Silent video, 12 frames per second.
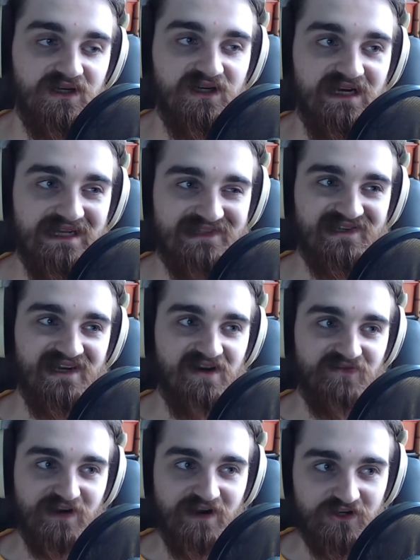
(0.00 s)
It's in
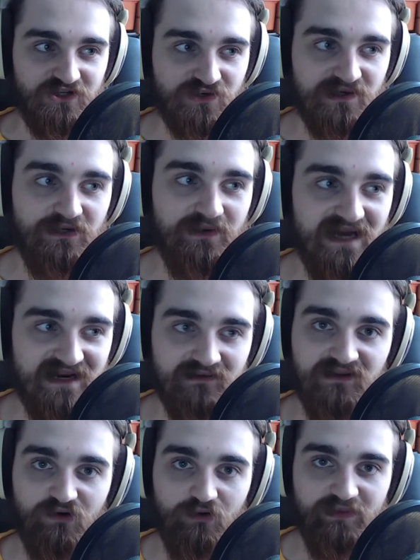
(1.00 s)
every country, you get a
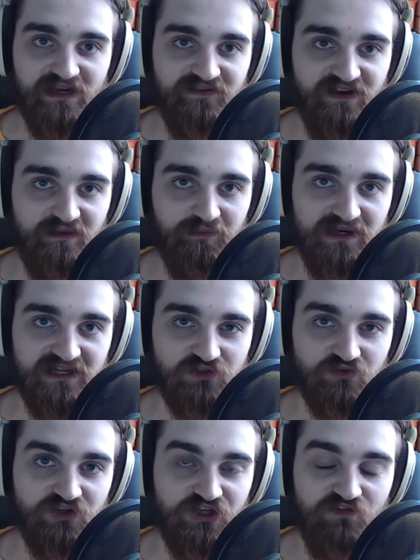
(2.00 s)
little bit of it, but it's
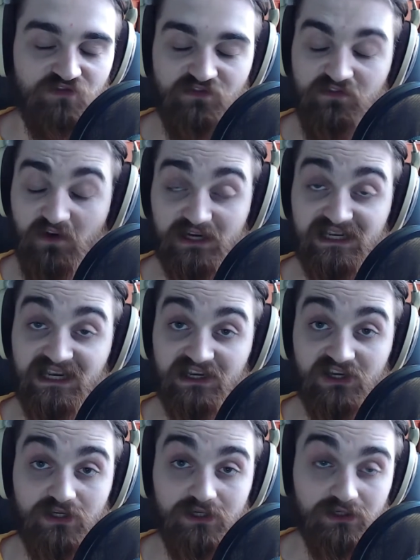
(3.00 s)
fucking
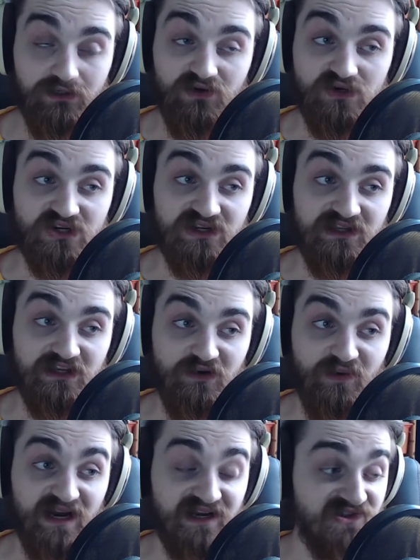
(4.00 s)
huge in the
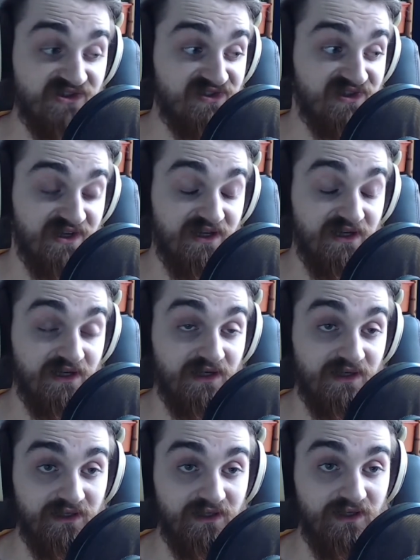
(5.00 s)
US.
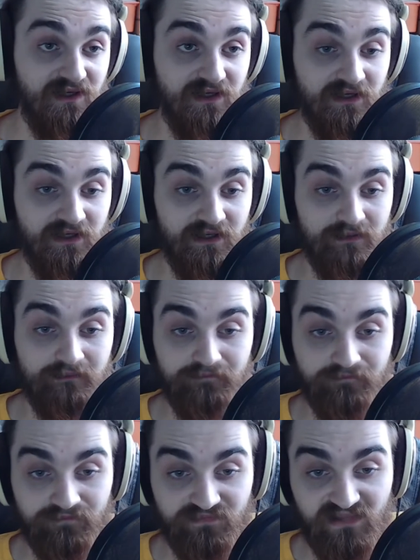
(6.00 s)

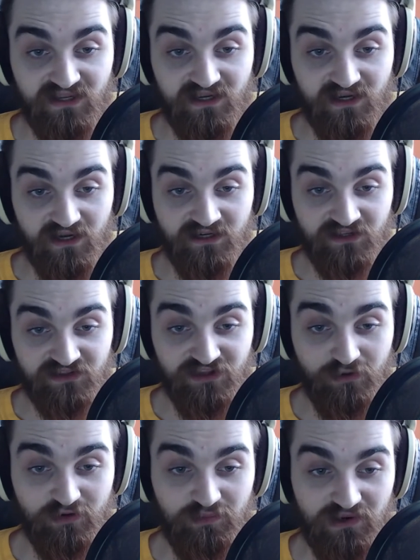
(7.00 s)
Another
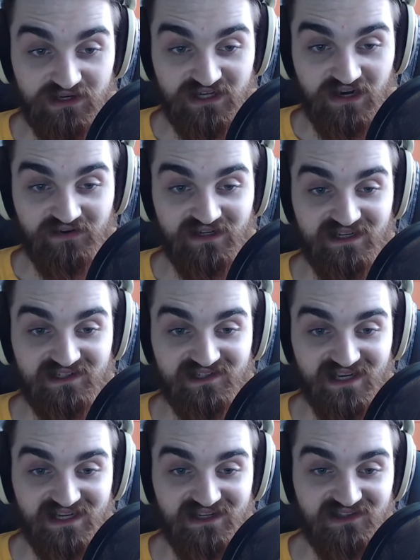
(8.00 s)
thing I want to point out is,
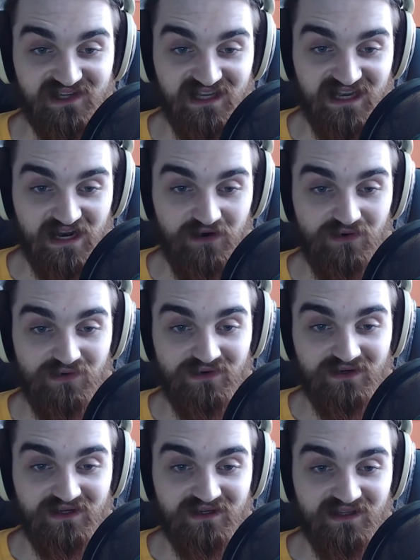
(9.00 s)
like, you say, like, how,
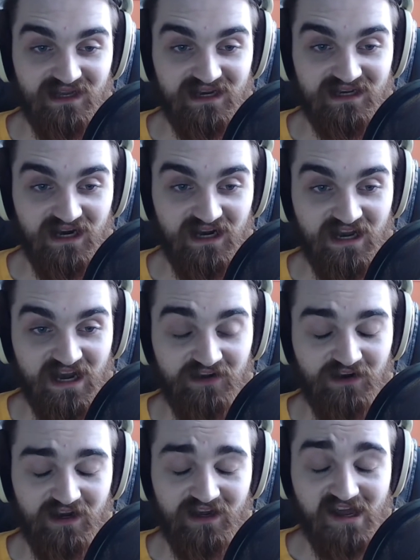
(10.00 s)
like, I
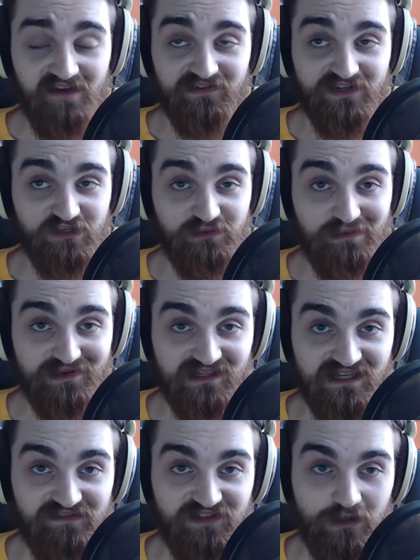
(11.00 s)
advertise people to
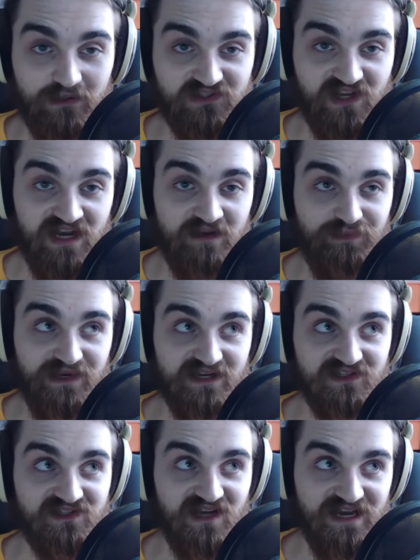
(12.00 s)
leave the USA
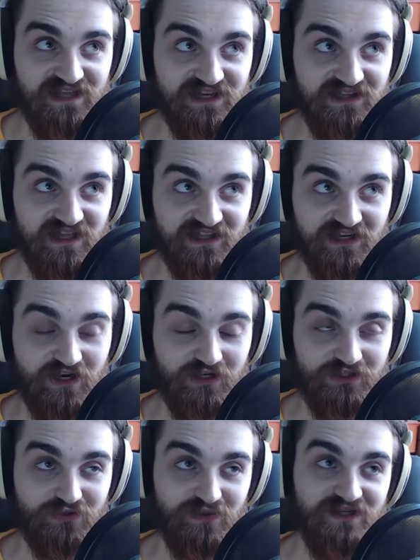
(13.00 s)
because I think that the
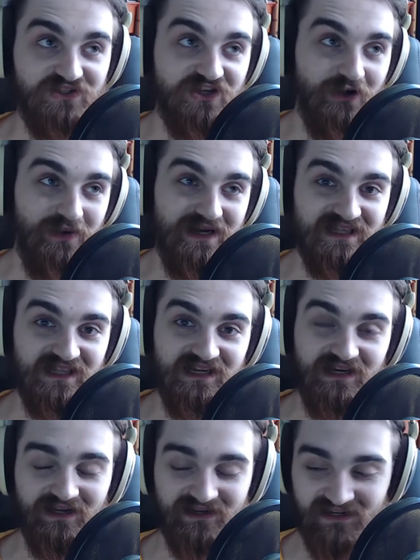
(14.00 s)
country is going in the
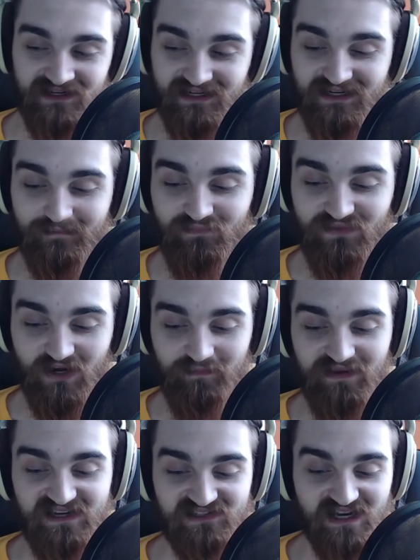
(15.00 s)
gutter, not
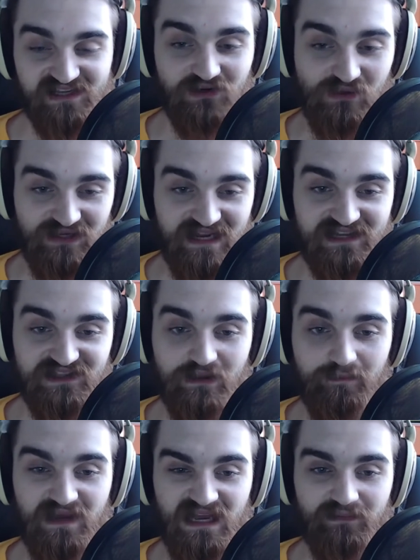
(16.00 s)
because I don't like the
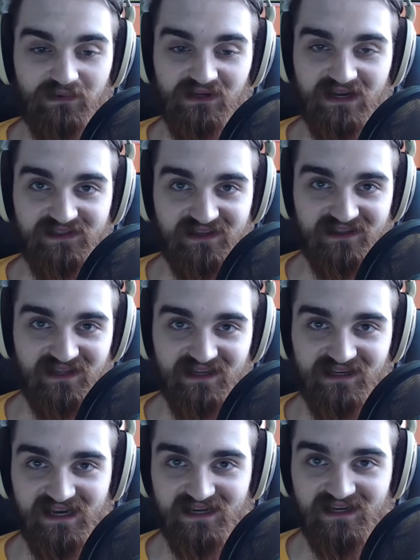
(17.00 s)
people. I think
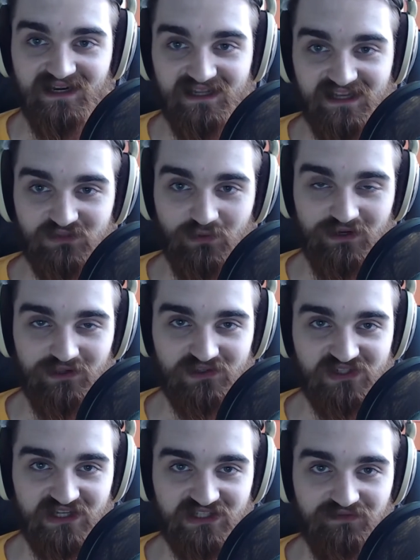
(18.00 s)
that, like, it's one of
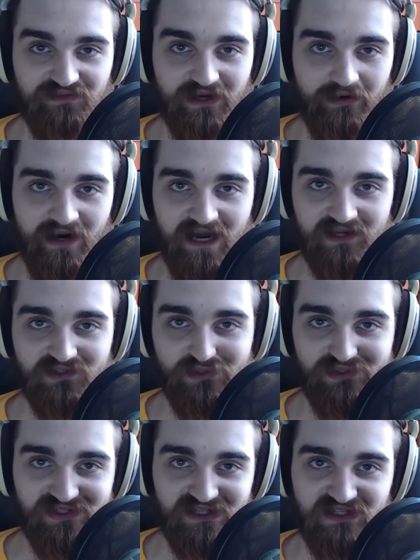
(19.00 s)
those things of they're
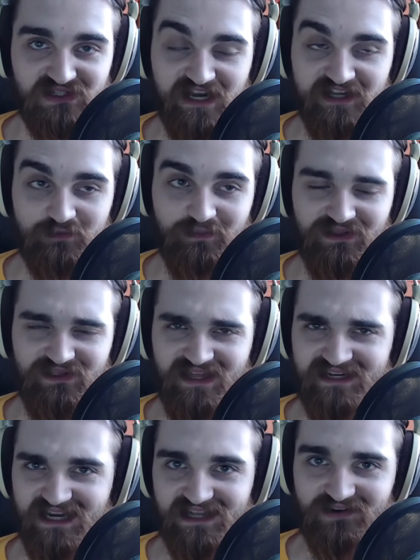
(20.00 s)
assholes in the States, but
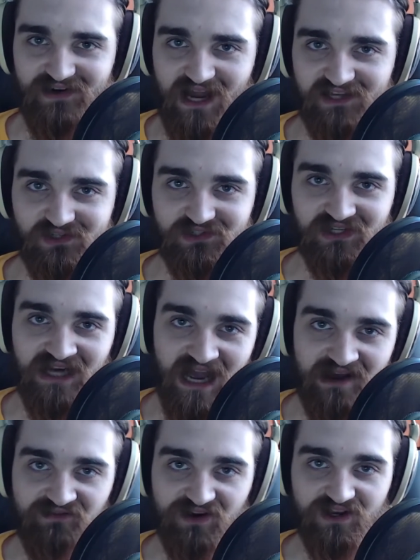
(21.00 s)
then again, they're assholes in
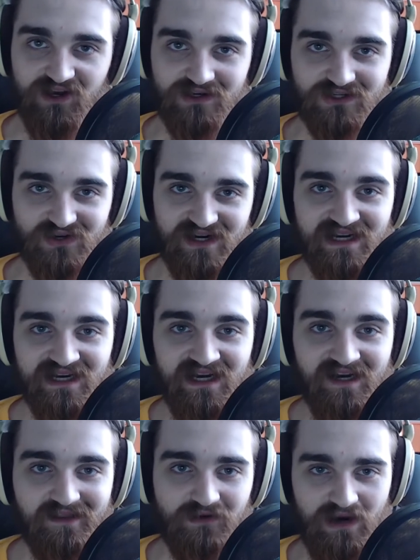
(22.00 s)
every country.
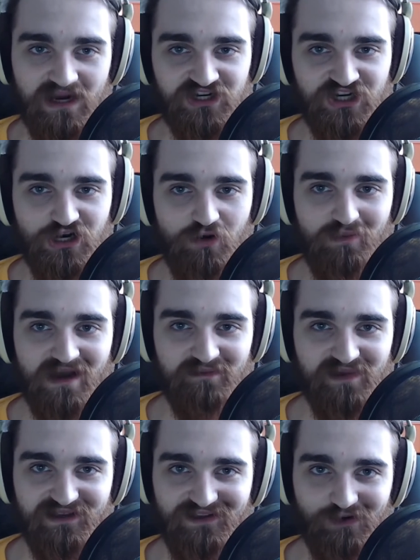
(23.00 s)
The ratio might
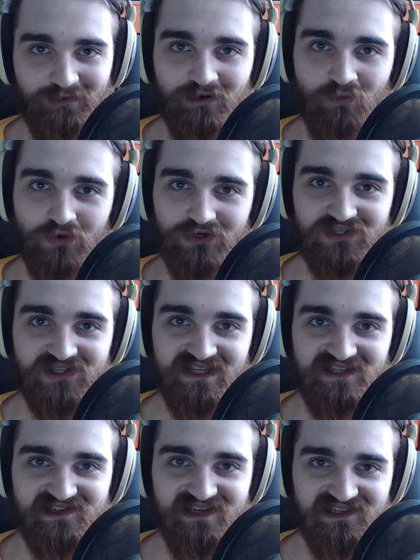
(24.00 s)
be a little bit worse in the
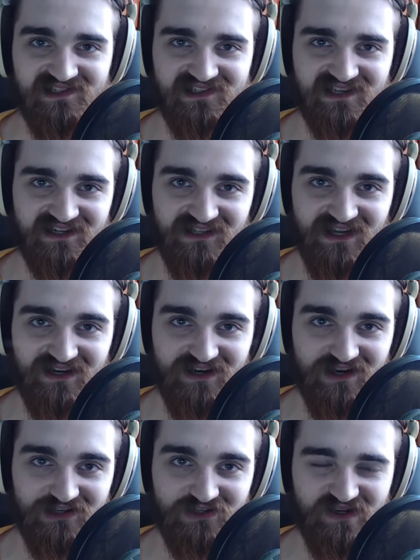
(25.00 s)
States than a lot of
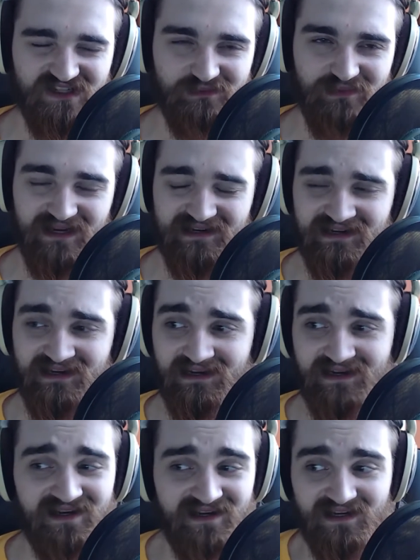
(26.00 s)
countries, but
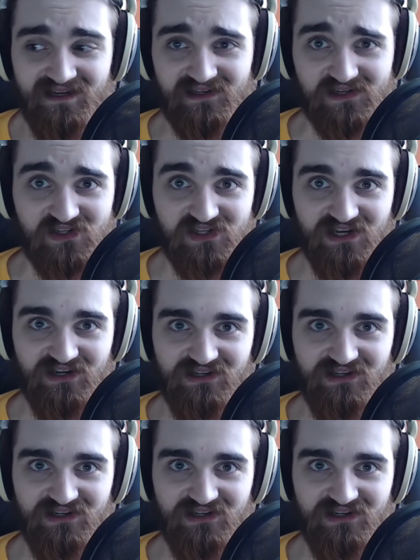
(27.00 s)
there's still